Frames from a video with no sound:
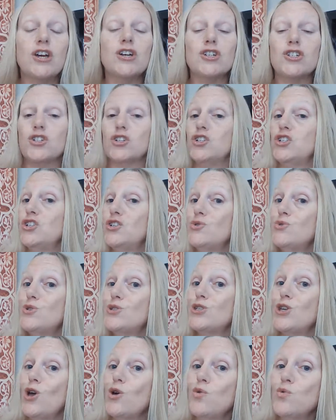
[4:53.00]
should you
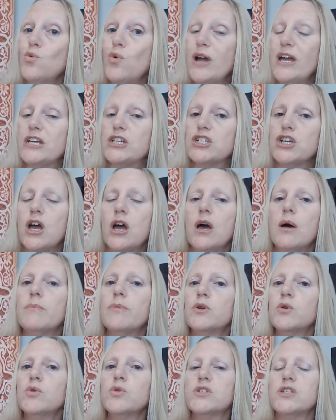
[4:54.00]
so wish,
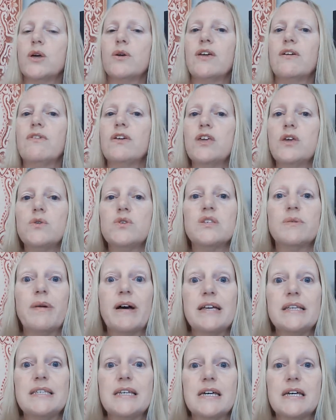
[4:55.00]
but also giving you some
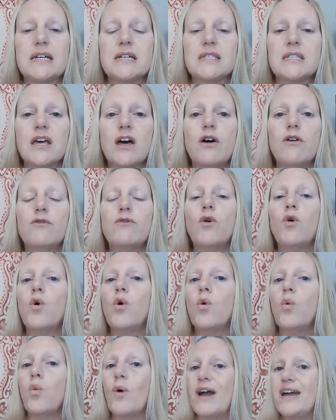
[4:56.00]
ideas
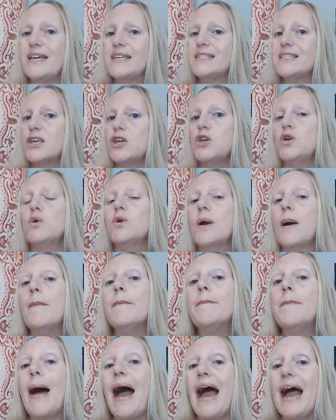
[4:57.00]
for ways that you
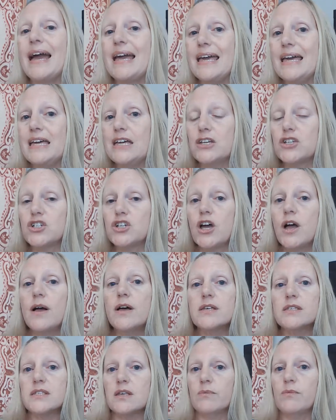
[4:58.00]
can package
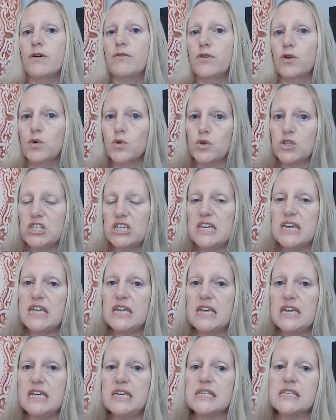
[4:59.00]
some of your
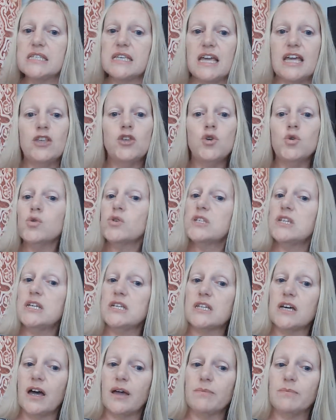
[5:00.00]
teas in your tea
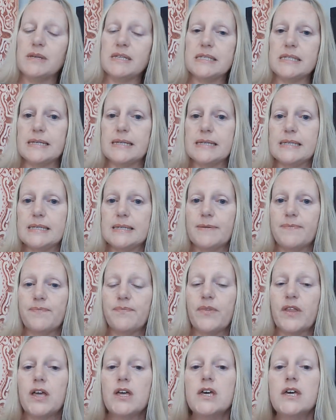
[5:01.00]
time business.
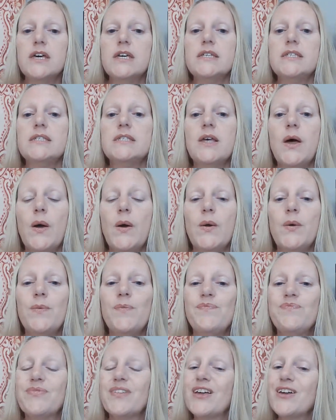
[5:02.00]
So
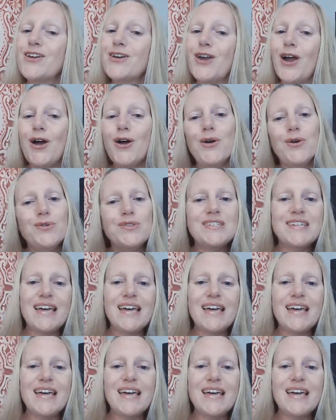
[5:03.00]
go